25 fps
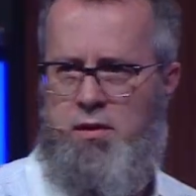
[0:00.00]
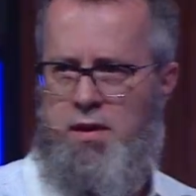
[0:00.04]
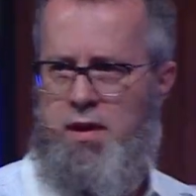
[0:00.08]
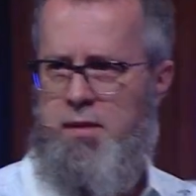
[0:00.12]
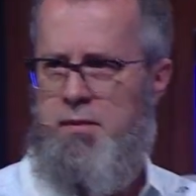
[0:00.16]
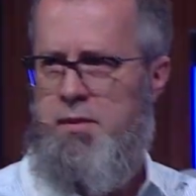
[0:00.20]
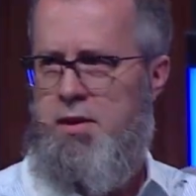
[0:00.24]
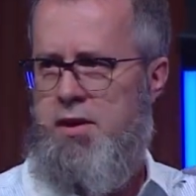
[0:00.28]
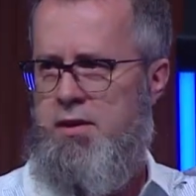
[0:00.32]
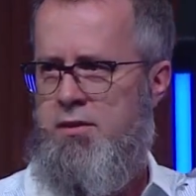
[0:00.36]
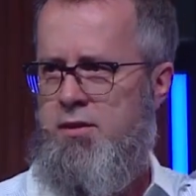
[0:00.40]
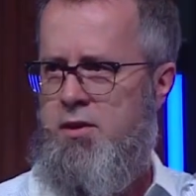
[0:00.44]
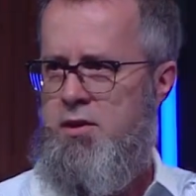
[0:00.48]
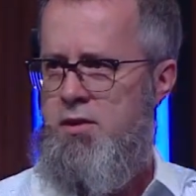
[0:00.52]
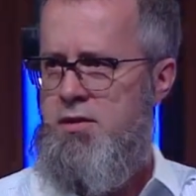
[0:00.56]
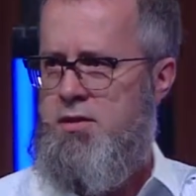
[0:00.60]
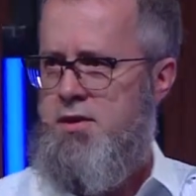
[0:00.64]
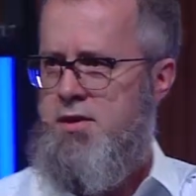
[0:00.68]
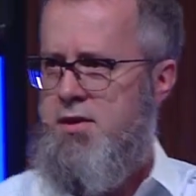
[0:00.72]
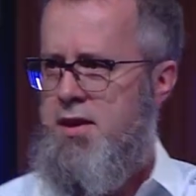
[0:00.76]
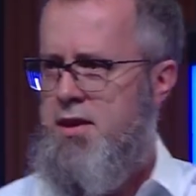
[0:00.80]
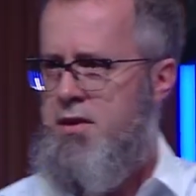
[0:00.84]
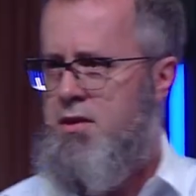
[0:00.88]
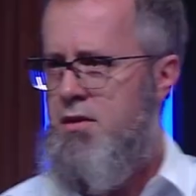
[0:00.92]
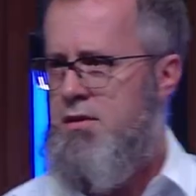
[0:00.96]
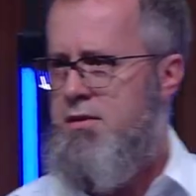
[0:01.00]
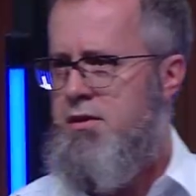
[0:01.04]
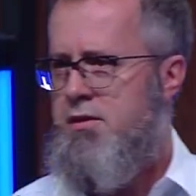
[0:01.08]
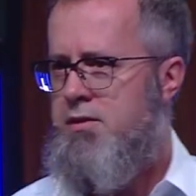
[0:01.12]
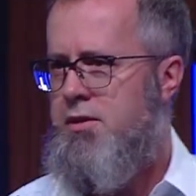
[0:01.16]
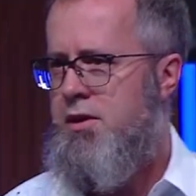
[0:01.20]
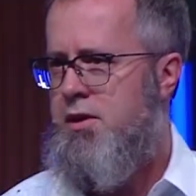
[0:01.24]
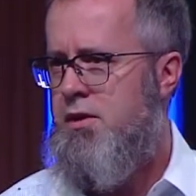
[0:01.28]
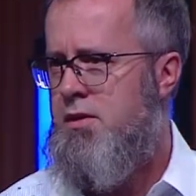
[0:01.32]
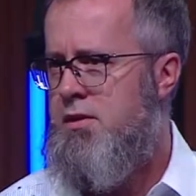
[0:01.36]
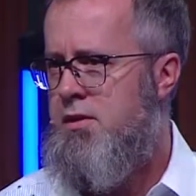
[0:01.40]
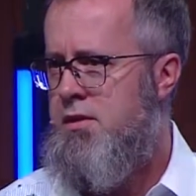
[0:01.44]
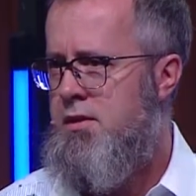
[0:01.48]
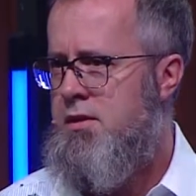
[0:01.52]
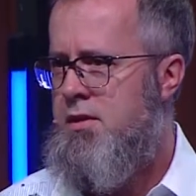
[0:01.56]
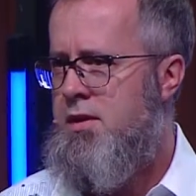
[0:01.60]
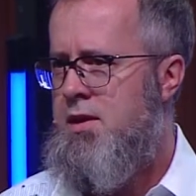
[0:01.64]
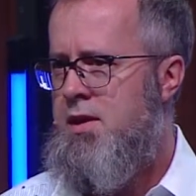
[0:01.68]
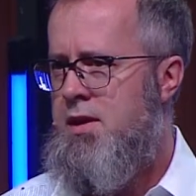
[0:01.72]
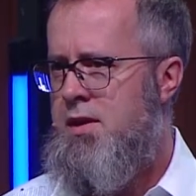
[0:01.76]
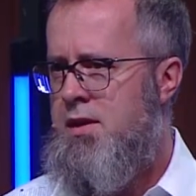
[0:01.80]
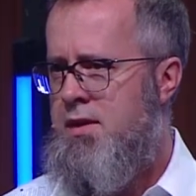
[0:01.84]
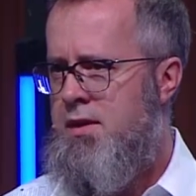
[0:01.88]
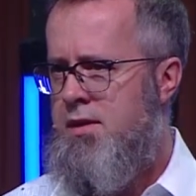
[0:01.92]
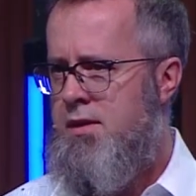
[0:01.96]
How many of you use Stack Overflow?
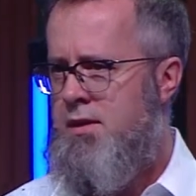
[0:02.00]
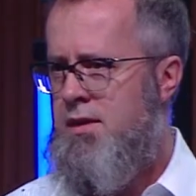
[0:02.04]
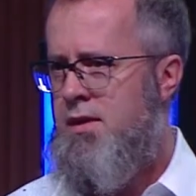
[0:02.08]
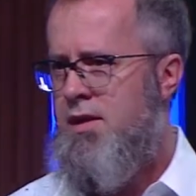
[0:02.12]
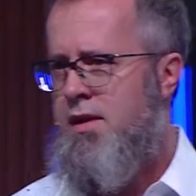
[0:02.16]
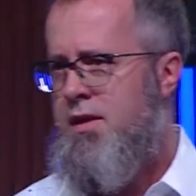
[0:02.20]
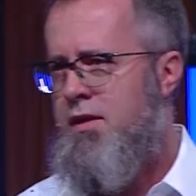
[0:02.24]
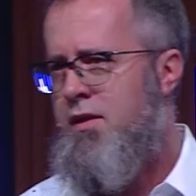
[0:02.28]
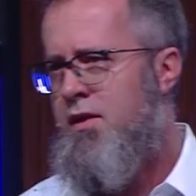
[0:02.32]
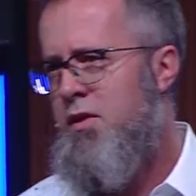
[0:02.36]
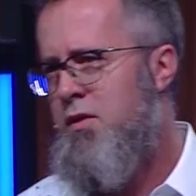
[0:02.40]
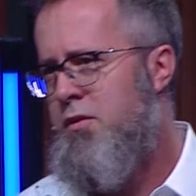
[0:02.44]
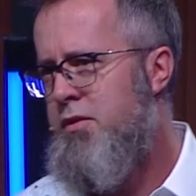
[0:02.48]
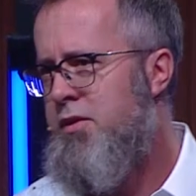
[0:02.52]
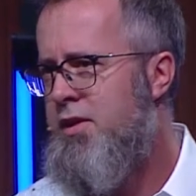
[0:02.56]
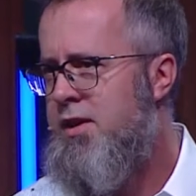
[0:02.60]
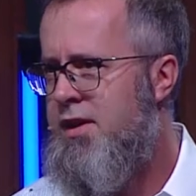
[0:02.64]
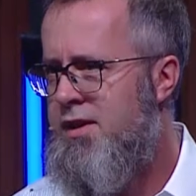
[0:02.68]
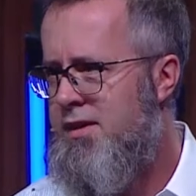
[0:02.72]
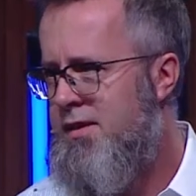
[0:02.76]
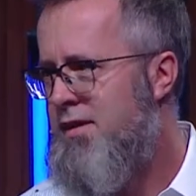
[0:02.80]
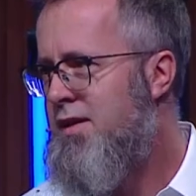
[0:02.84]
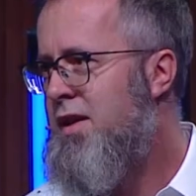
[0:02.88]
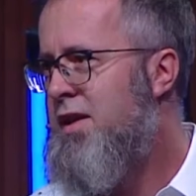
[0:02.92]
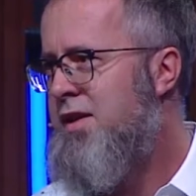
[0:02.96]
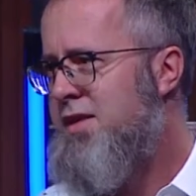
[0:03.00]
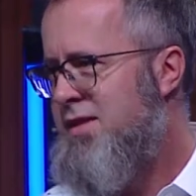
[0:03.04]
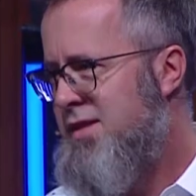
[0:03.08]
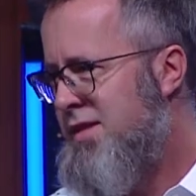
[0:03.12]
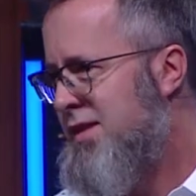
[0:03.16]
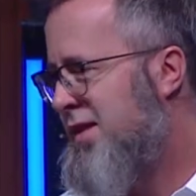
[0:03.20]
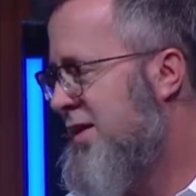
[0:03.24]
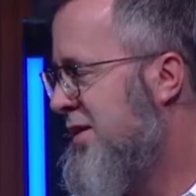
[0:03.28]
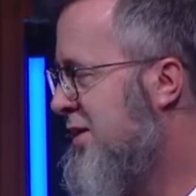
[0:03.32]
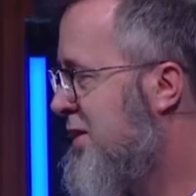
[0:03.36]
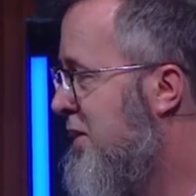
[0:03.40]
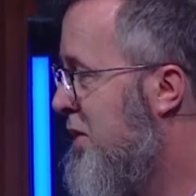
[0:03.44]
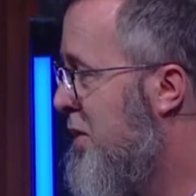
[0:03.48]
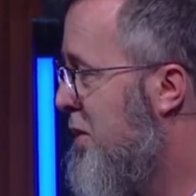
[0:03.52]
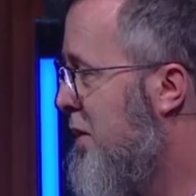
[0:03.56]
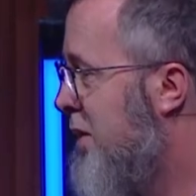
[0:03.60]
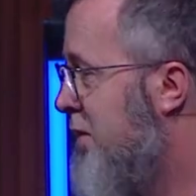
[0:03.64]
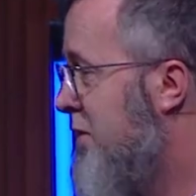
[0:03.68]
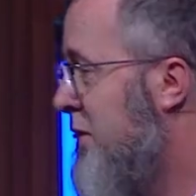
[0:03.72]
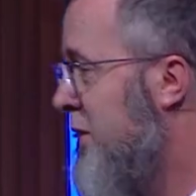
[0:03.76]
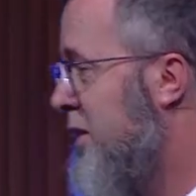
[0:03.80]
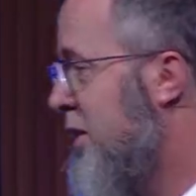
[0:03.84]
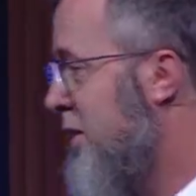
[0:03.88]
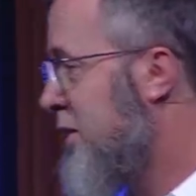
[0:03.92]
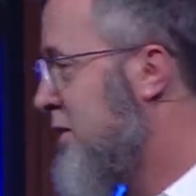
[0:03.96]
Uh, hopefully, yes. So if
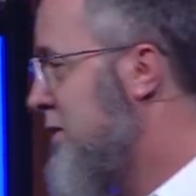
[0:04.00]
you go